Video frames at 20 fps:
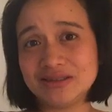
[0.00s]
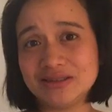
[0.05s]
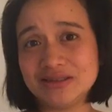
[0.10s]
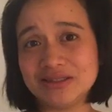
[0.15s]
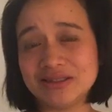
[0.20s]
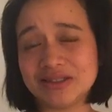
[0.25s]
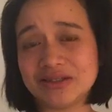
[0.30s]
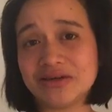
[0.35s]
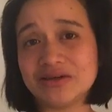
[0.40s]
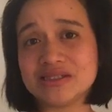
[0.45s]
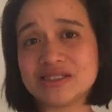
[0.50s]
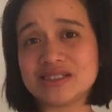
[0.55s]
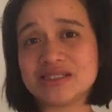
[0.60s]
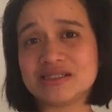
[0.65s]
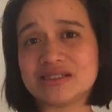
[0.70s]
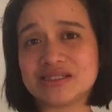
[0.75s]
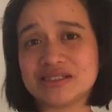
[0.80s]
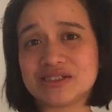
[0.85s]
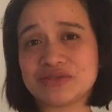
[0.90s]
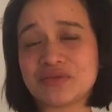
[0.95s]

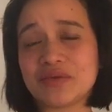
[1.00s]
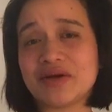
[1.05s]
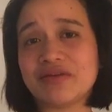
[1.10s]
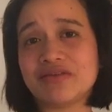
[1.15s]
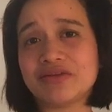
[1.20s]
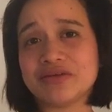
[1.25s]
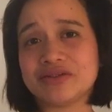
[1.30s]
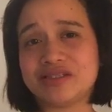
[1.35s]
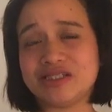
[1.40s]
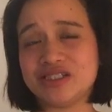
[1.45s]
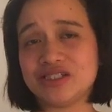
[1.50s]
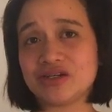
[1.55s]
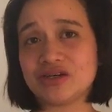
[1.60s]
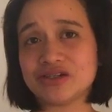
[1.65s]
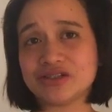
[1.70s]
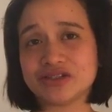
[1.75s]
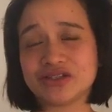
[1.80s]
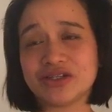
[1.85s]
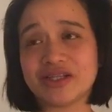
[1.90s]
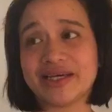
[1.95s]
It's one of those things
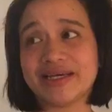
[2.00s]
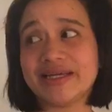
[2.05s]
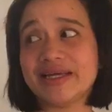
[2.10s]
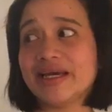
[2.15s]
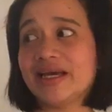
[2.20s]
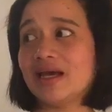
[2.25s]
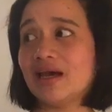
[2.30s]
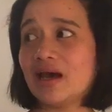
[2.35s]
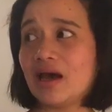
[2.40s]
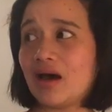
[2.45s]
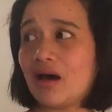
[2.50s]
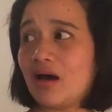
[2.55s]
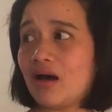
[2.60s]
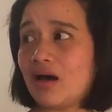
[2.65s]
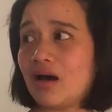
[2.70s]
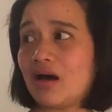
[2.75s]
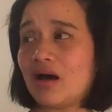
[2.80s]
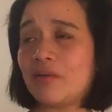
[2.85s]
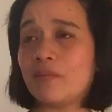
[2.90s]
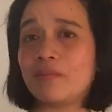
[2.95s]
also that
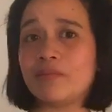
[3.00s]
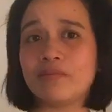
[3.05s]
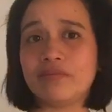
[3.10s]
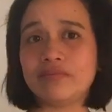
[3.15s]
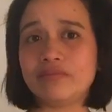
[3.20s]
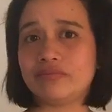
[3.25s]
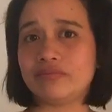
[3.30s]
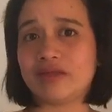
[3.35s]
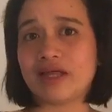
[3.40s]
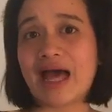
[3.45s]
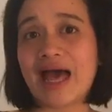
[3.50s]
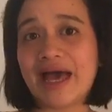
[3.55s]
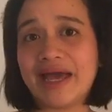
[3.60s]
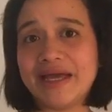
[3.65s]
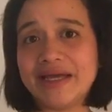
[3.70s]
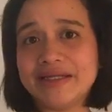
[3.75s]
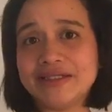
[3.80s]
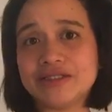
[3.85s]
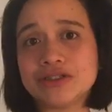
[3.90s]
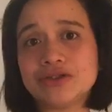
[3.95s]
that
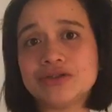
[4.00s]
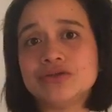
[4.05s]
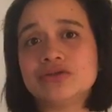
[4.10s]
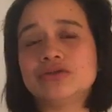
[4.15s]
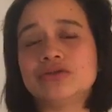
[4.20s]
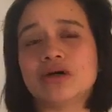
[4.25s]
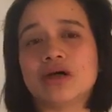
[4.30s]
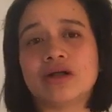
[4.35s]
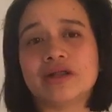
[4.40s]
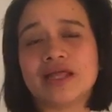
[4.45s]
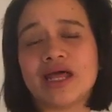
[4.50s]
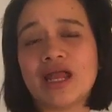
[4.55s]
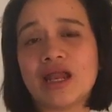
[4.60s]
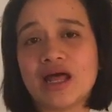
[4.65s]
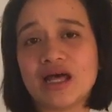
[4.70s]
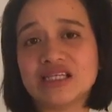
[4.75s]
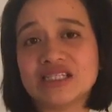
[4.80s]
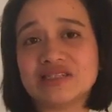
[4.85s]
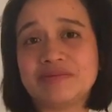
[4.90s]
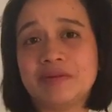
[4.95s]
I do, or that
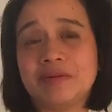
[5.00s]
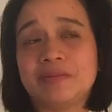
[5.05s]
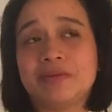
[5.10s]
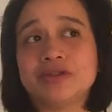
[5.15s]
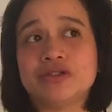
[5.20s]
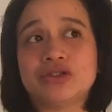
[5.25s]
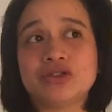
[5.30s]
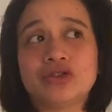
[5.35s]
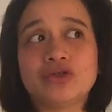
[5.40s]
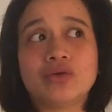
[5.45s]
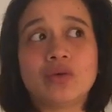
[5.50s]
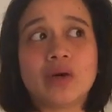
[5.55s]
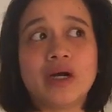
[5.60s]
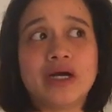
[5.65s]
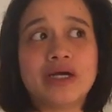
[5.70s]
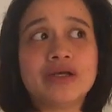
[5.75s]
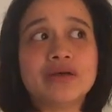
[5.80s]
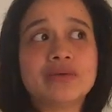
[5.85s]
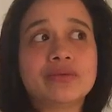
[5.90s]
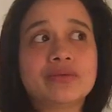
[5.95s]
lots of people do, where
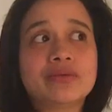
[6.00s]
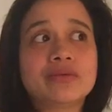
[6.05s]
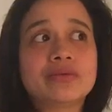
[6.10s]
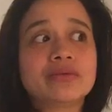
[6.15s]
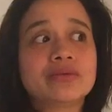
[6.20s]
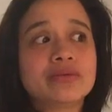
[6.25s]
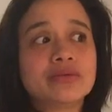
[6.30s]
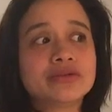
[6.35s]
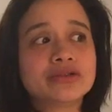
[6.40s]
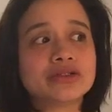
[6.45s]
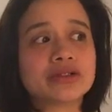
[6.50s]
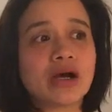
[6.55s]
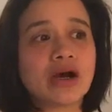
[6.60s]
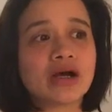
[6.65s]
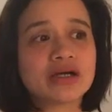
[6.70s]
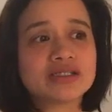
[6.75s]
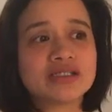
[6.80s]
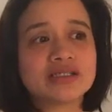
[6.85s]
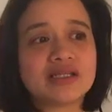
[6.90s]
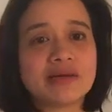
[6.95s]
you
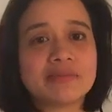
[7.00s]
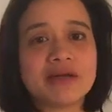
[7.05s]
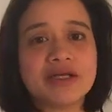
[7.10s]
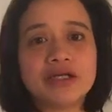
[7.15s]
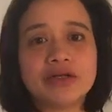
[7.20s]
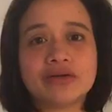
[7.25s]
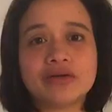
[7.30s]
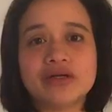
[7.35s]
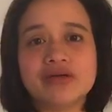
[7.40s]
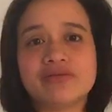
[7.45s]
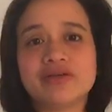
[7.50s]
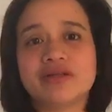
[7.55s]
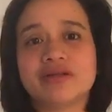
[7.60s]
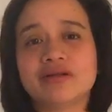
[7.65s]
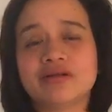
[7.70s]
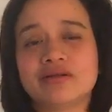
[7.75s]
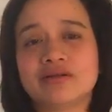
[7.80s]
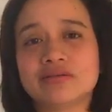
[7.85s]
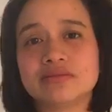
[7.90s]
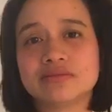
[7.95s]
talk to them and you don't
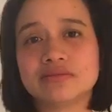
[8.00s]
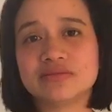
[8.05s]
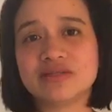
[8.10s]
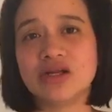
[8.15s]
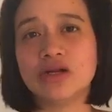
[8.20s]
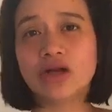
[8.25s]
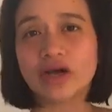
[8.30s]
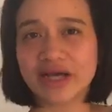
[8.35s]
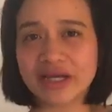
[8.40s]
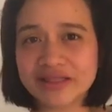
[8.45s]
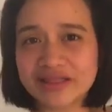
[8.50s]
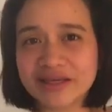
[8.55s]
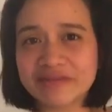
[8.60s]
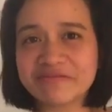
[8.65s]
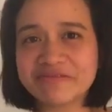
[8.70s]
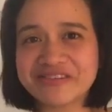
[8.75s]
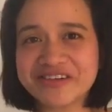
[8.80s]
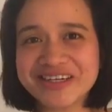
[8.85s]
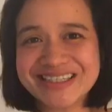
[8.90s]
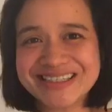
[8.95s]
even look at them
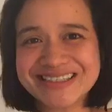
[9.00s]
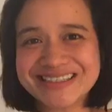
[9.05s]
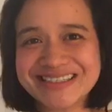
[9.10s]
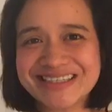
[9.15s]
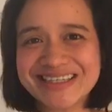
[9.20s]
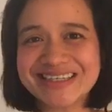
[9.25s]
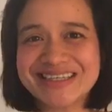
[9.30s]
first,